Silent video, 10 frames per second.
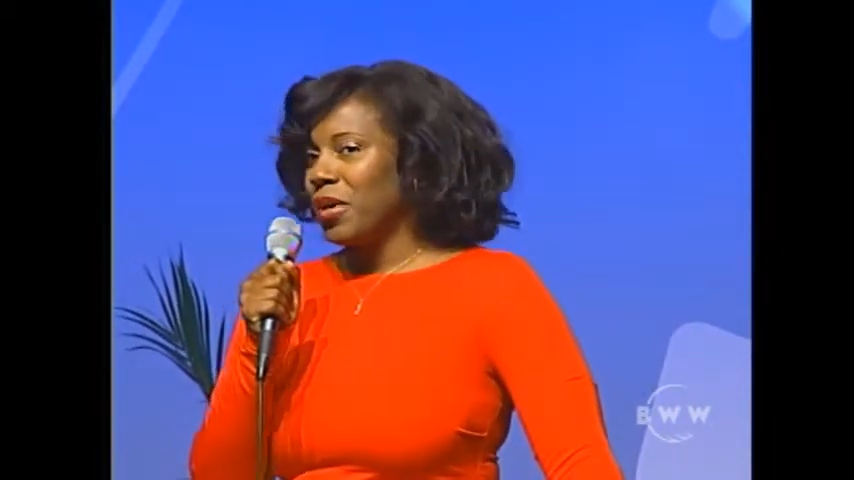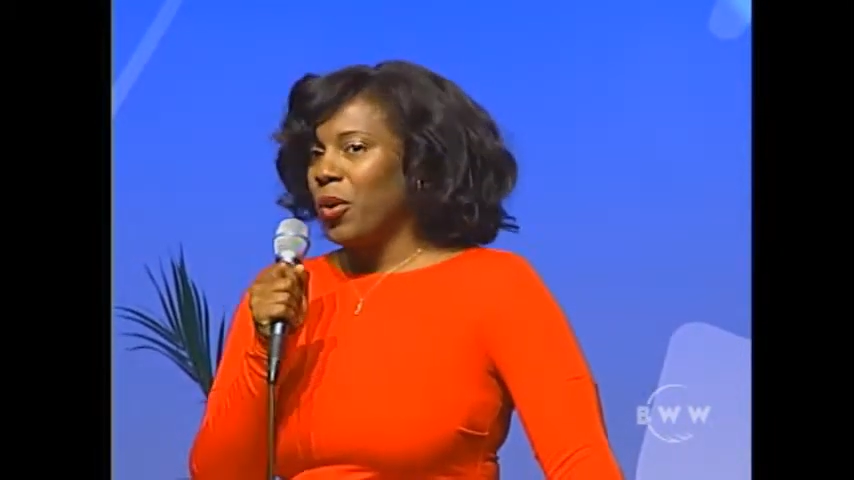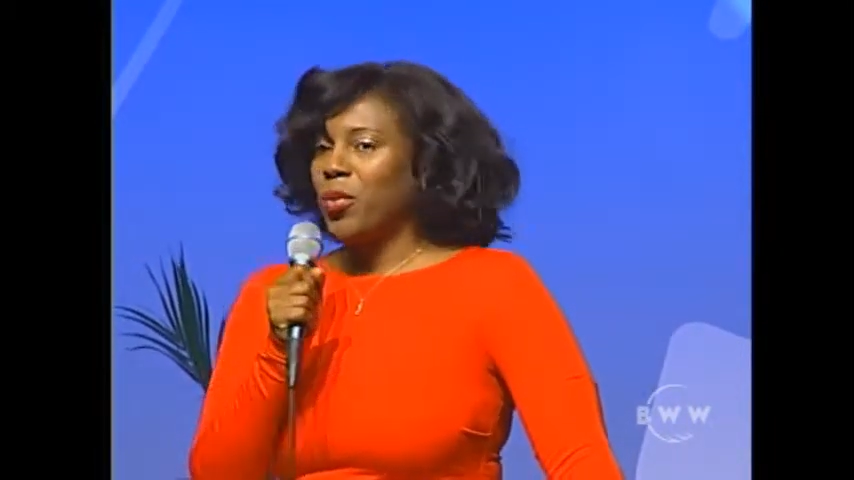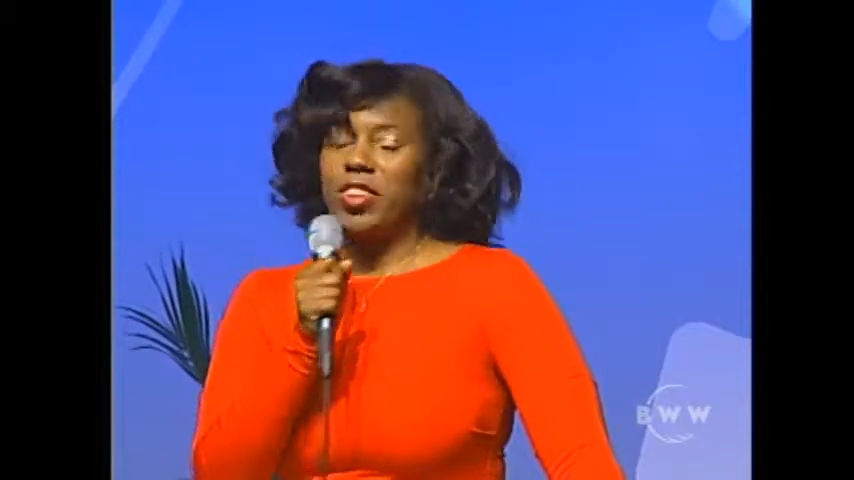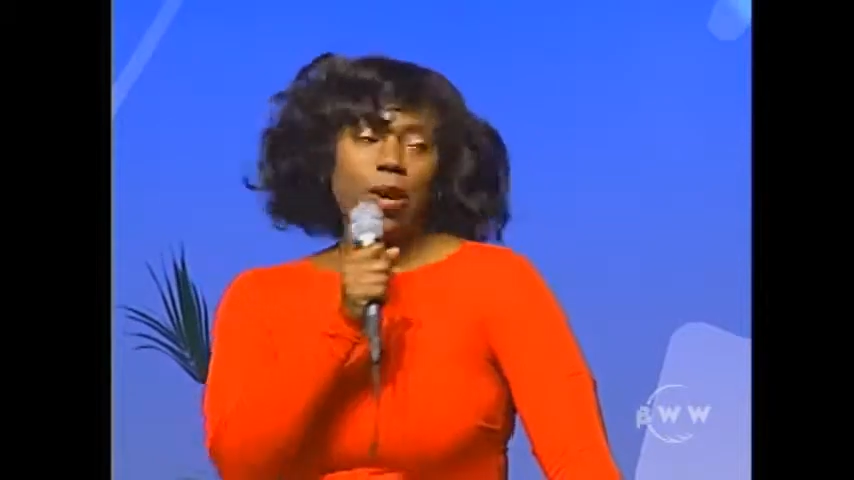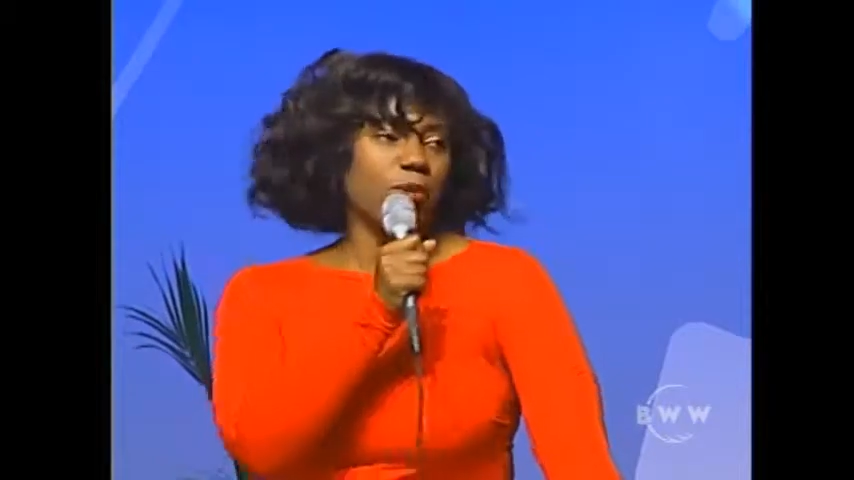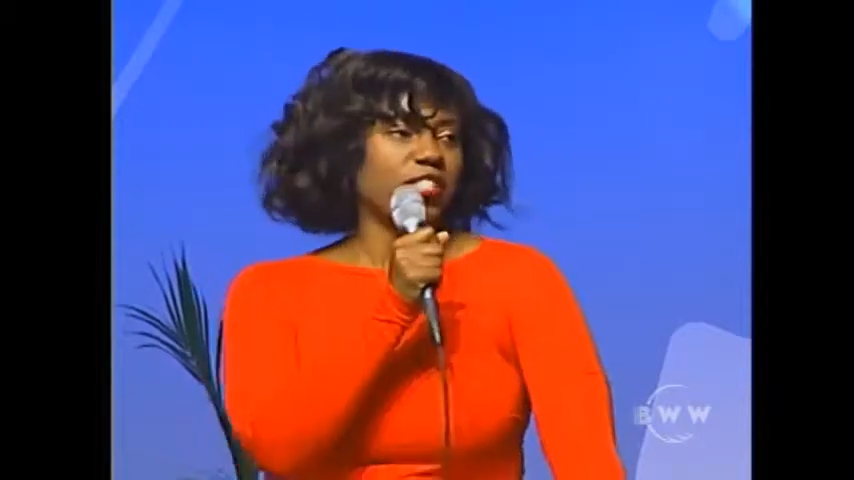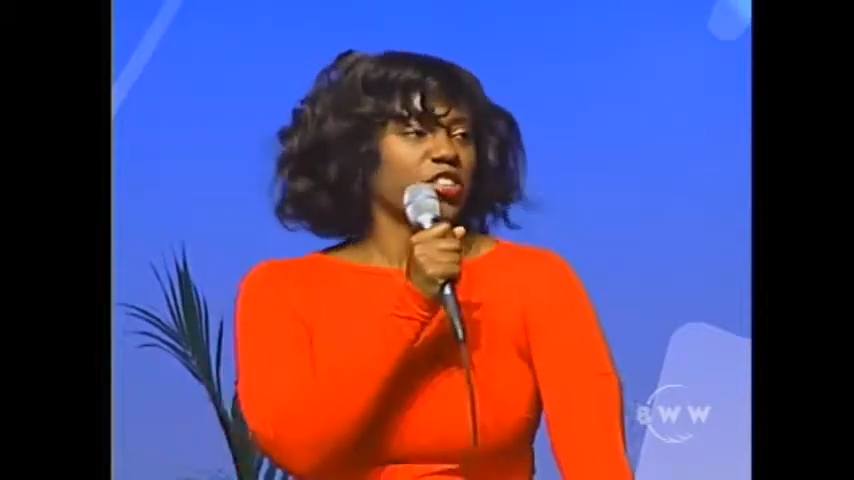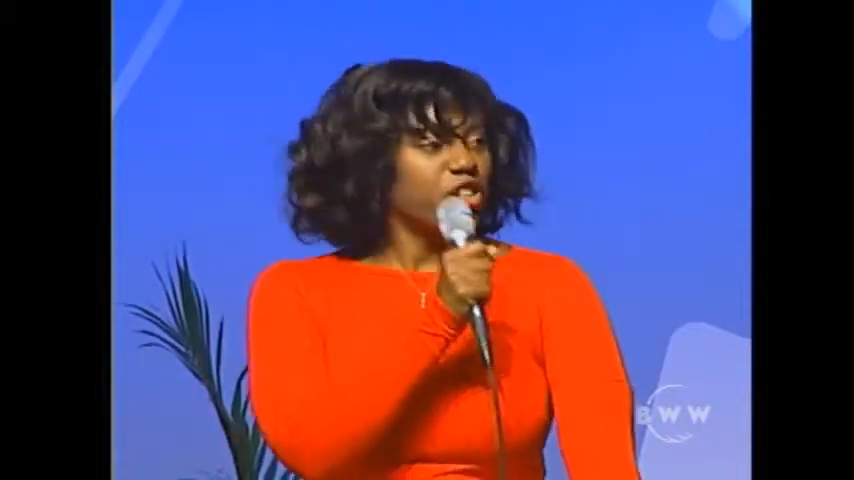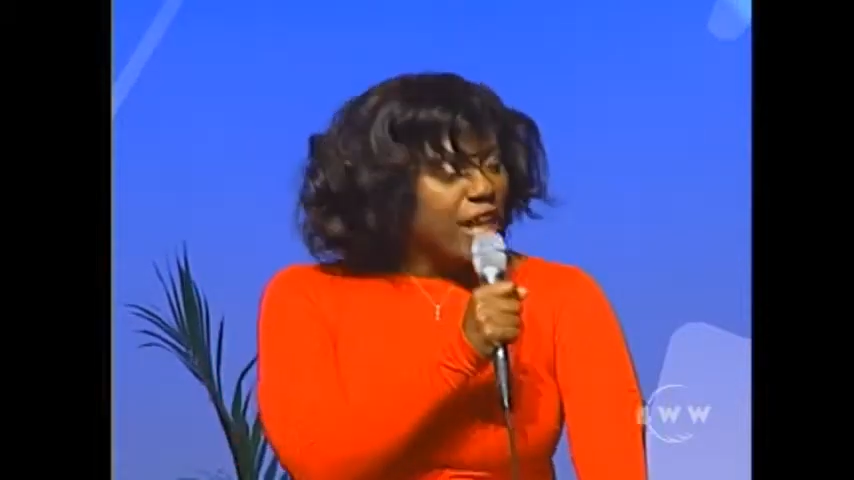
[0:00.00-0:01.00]
When there was
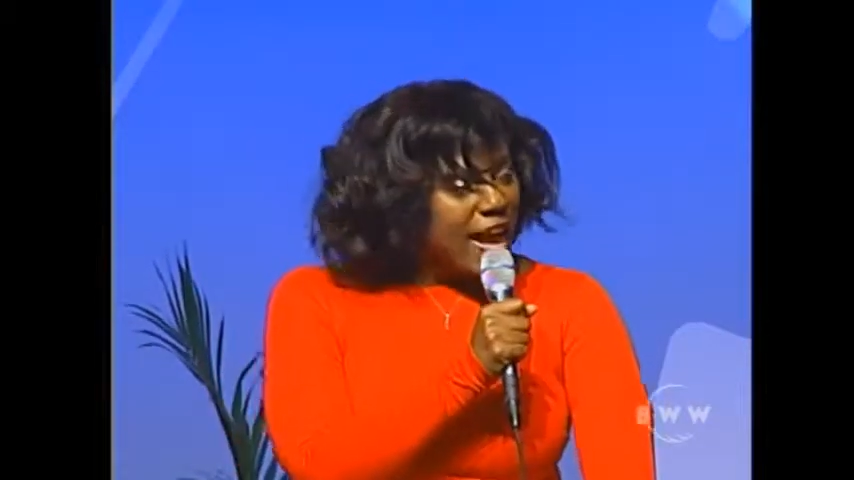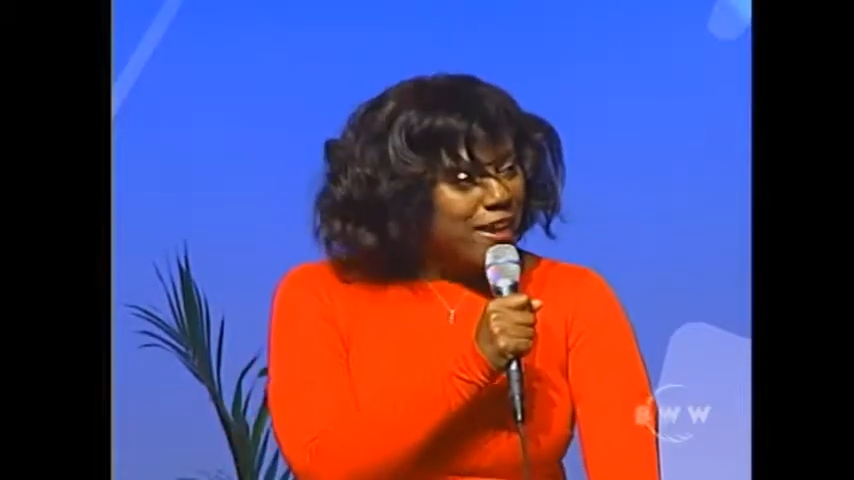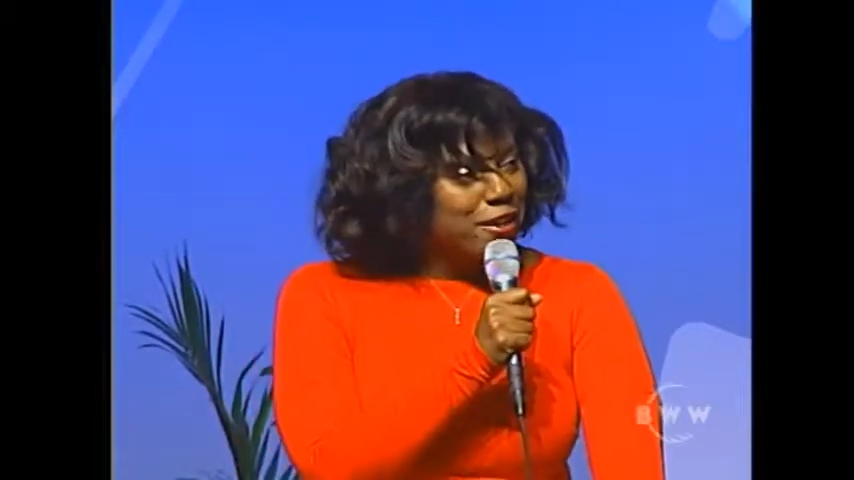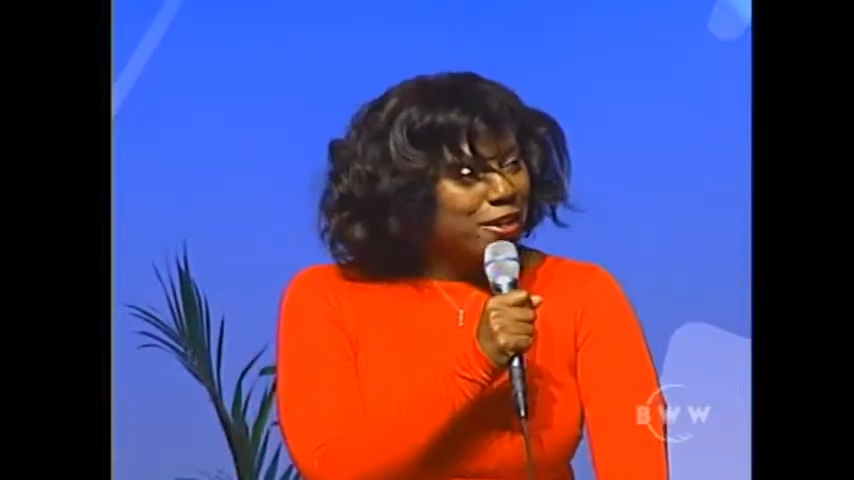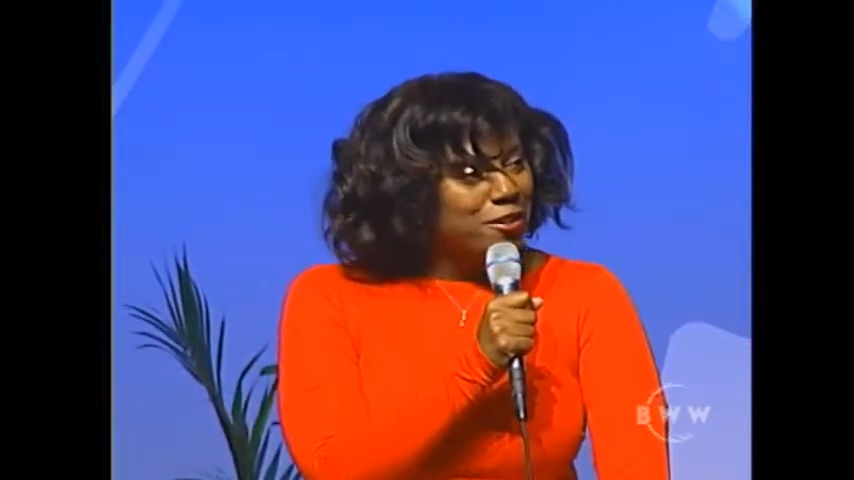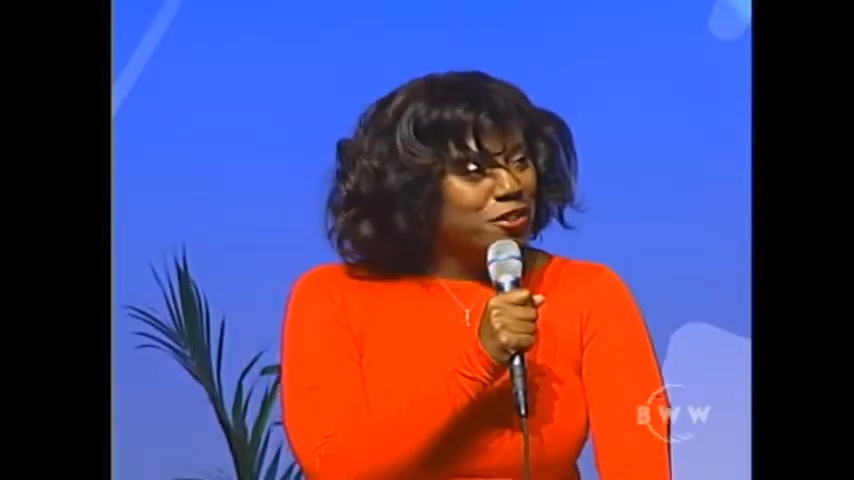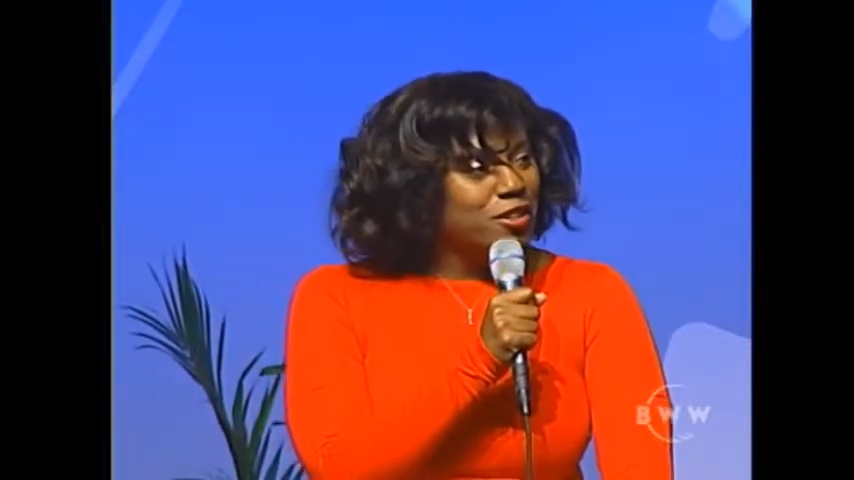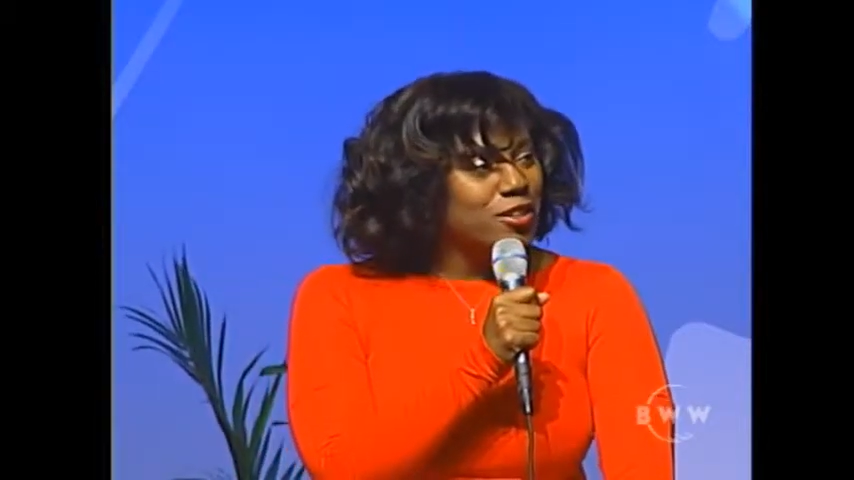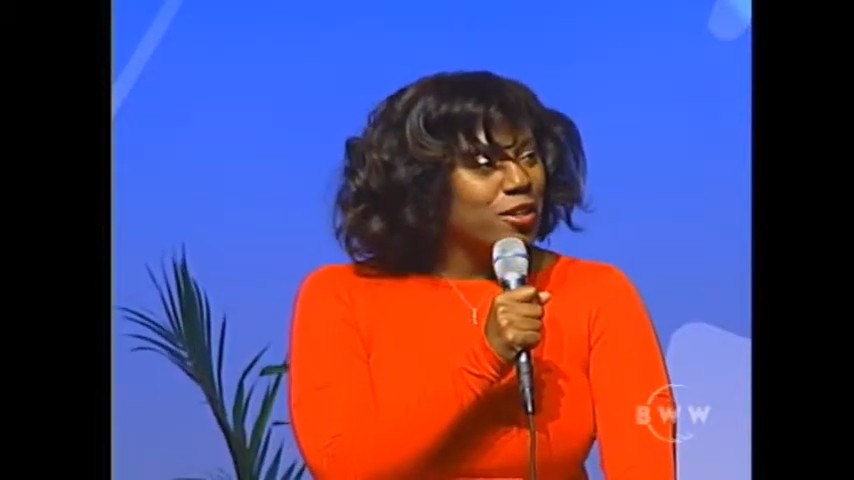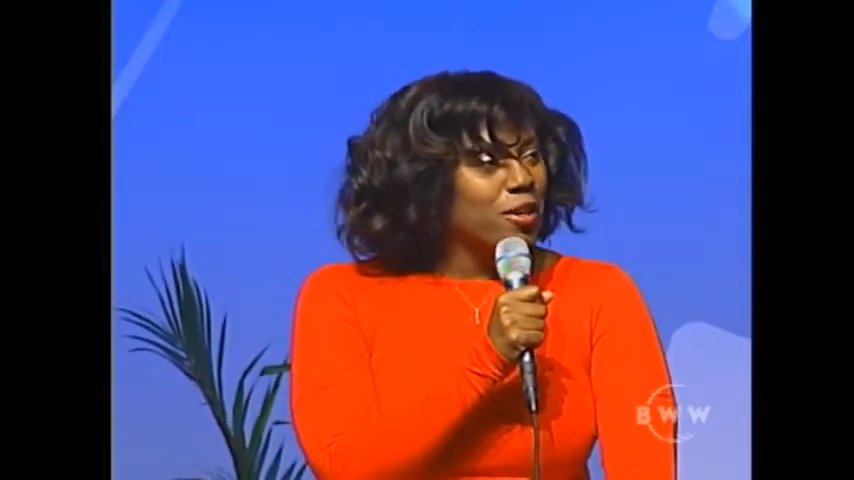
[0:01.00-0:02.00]
a challenge,